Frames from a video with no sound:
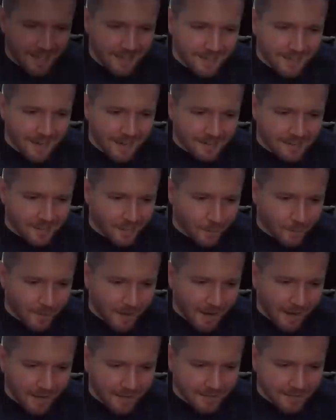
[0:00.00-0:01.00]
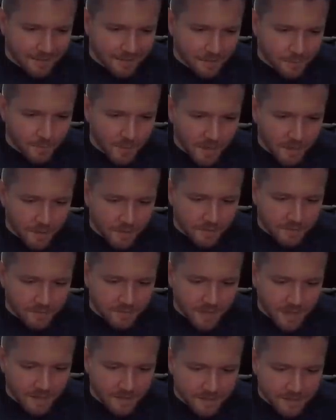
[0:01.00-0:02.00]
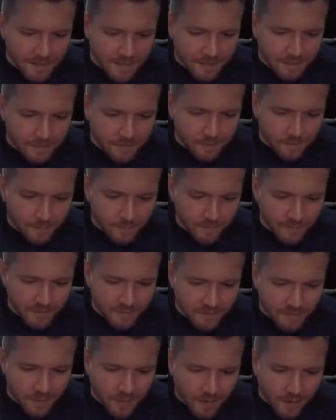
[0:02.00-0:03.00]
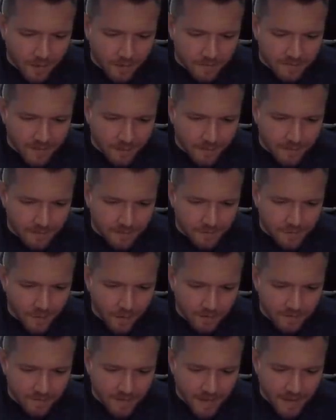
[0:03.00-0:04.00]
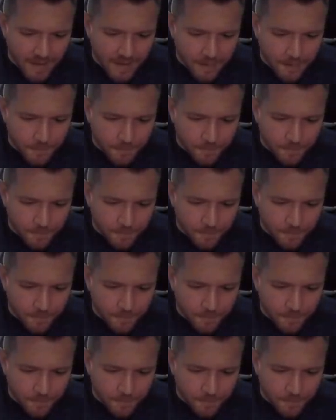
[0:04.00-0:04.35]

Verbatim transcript: Next up, Alistair Smith has sent in some of his cars. Now, he's got a